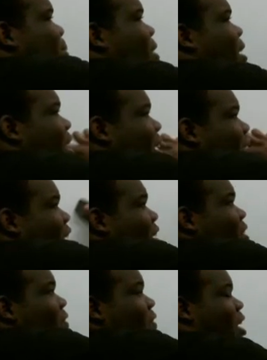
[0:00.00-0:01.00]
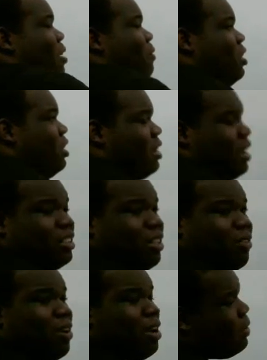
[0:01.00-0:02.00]
priority queue, whatever you use
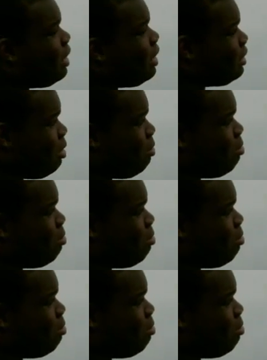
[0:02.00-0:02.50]
it with needs to